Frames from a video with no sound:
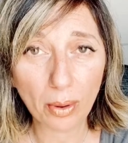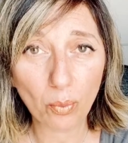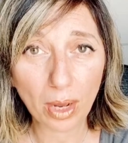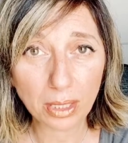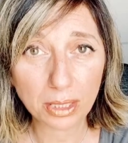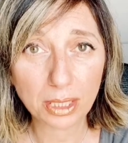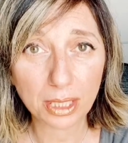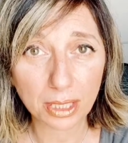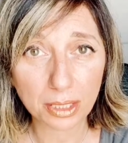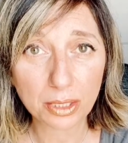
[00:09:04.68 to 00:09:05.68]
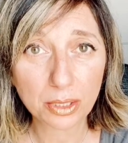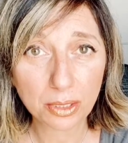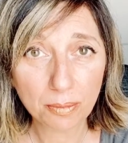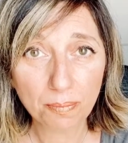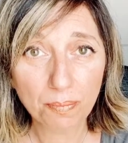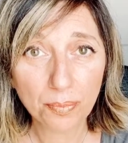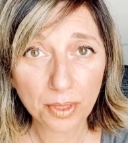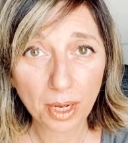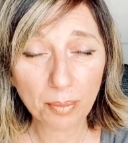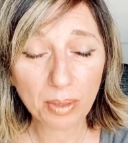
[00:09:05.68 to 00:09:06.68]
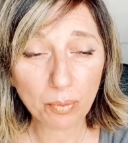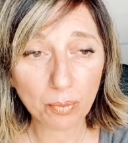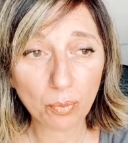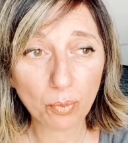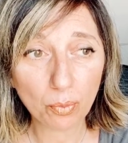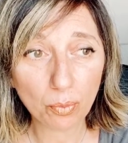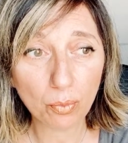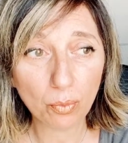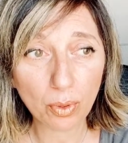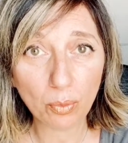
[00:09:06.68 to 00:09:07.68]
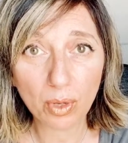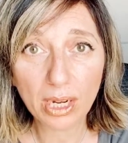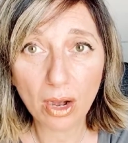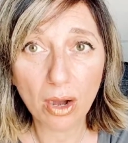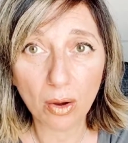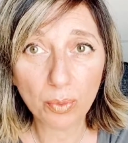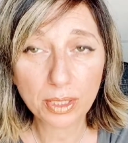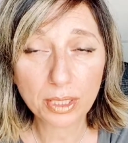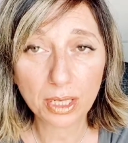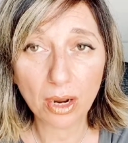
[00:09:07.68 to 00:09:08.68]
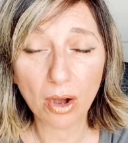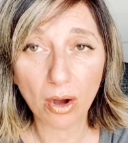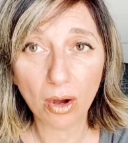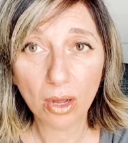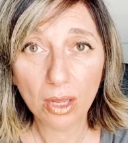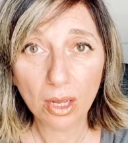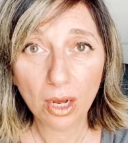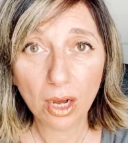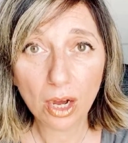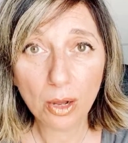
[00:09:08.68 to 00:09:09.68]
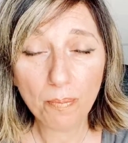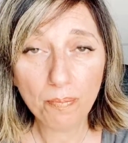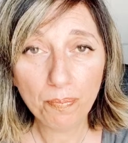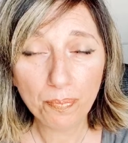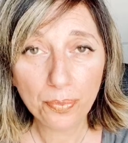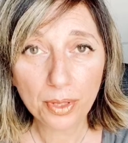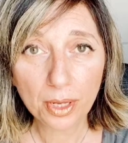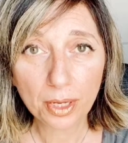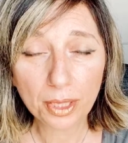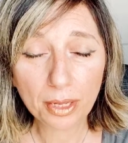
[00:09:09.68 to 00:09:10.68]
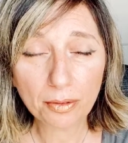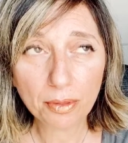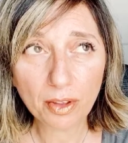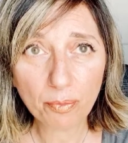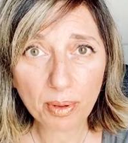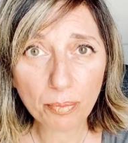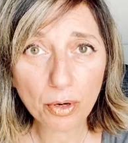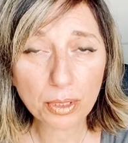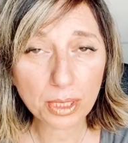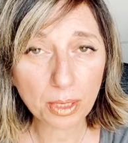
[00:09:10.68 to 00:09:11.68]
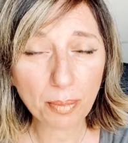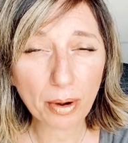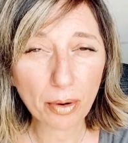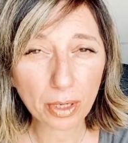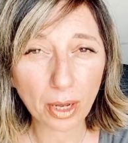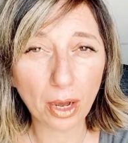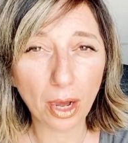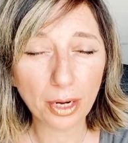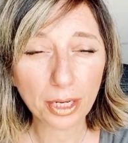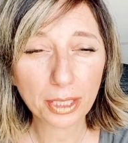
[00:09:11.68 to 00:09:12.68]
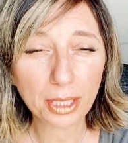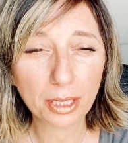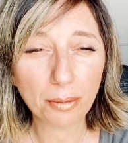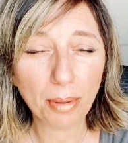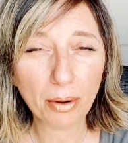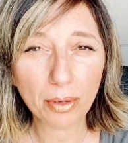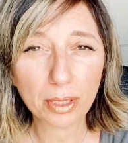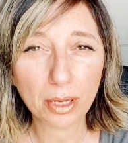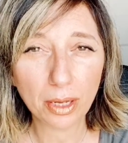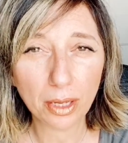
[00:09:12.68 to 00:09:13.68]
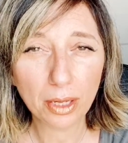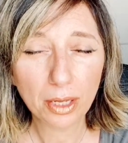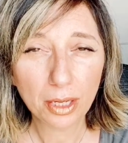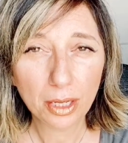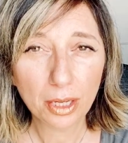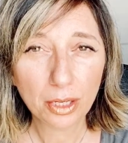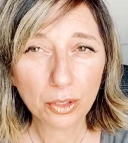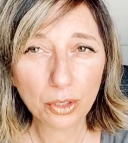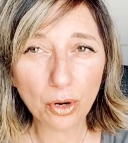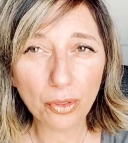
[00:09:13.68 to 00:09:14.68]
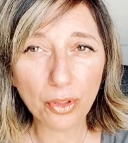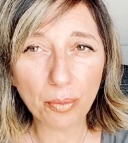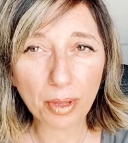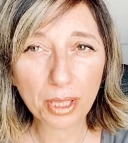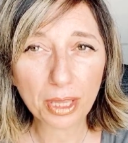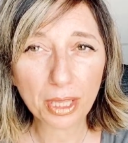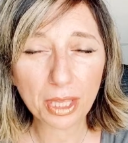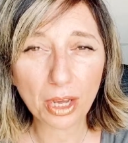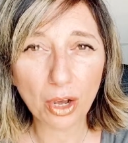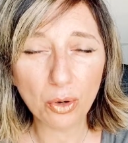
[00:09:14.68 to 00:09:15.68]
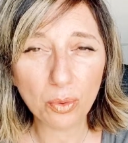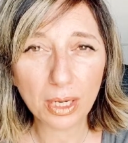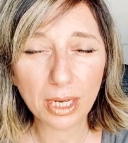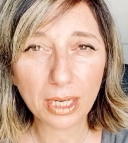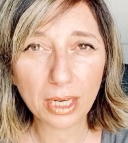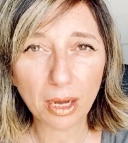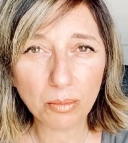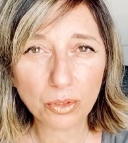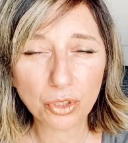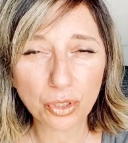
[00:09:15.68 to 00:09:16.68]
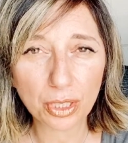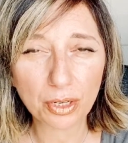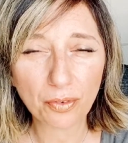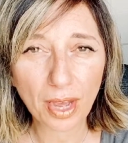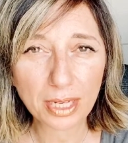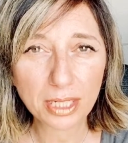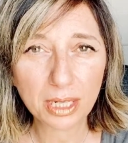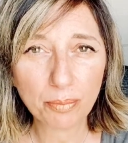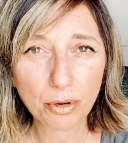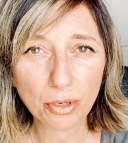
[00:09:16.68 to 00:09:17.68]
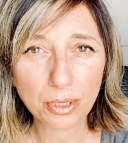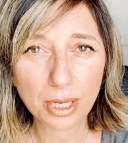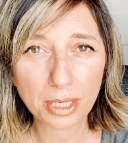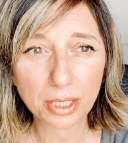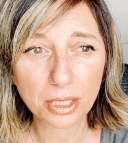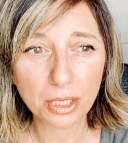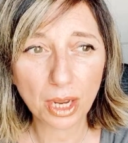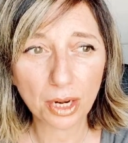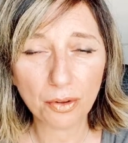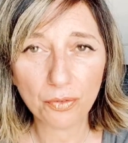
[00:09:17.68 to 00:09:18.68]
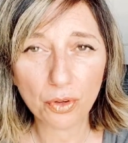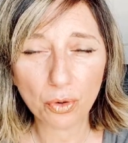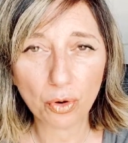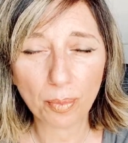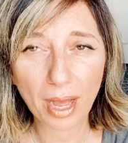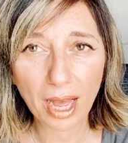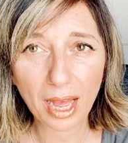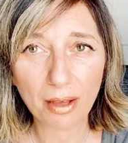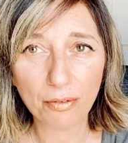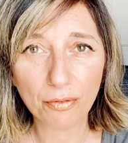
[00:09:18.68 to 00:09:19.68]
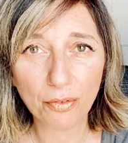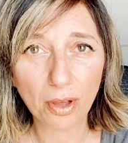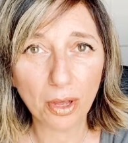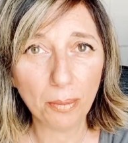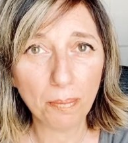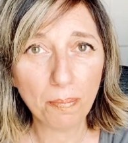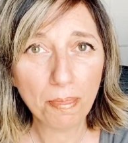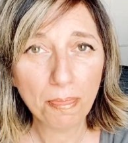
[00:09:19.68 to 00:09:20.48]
well to this. I mean, we still are. There've been protests in America, and I think America, good on them. I think they're the only country that have had any protests. None of Europe have. I